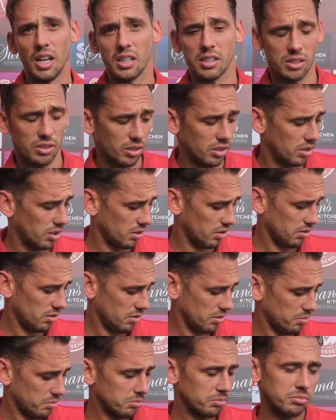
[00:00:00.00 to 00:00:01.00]
it's good.
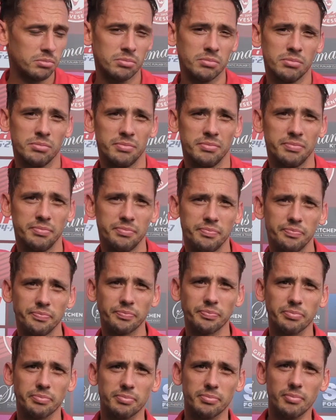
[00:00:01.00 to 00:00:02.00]
All right, thank you,
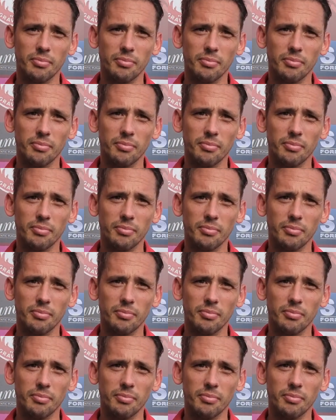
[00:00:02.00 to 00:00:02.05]
Hopper.